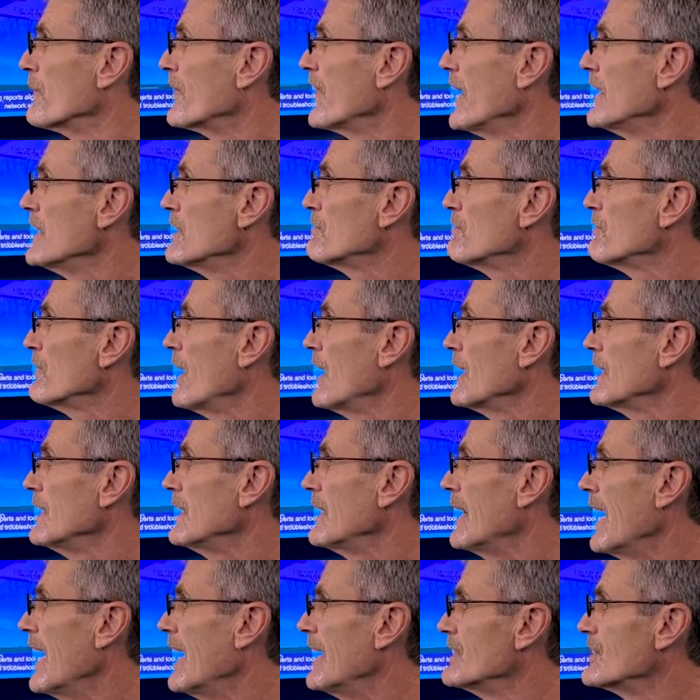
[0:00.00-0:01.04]
they define it
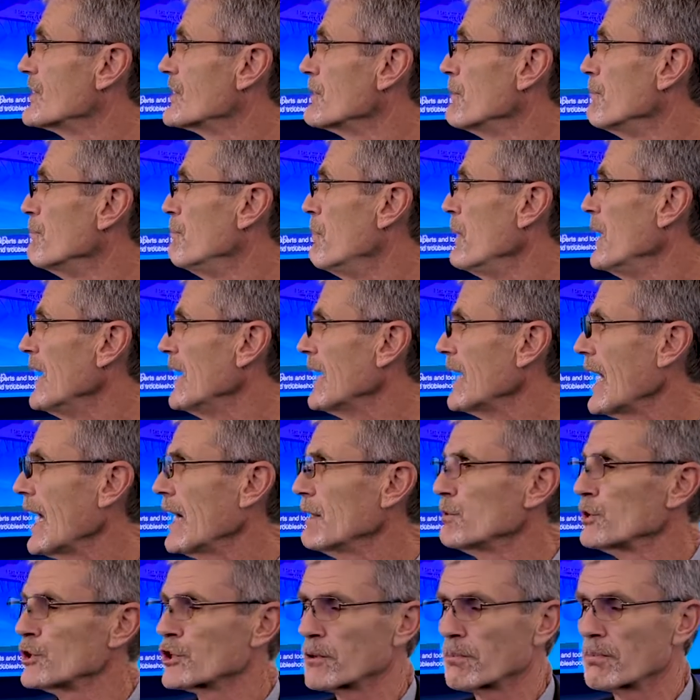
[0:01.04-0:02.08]
as being
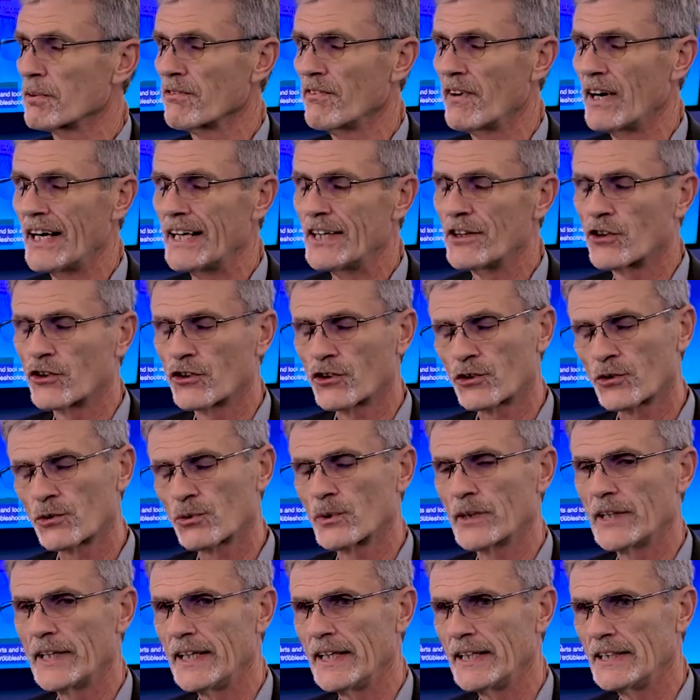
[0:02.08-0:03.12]
able to provide
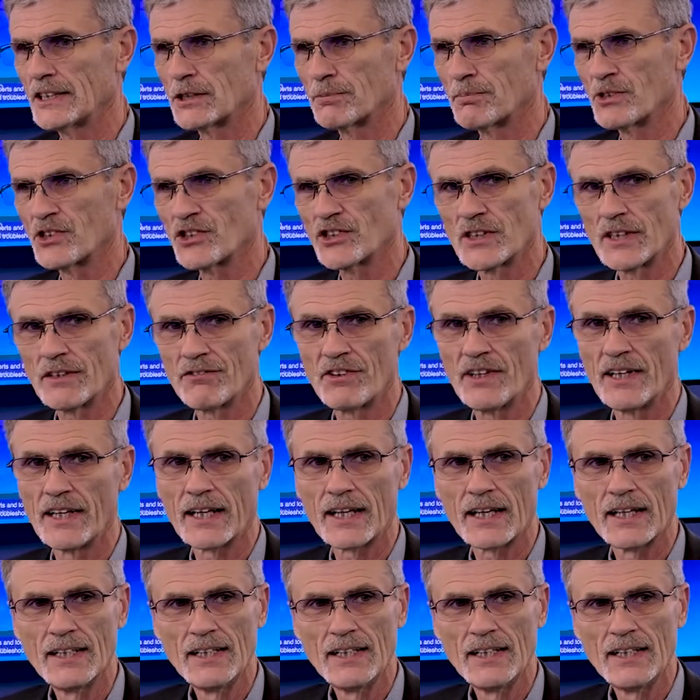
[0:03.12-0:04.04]
three specific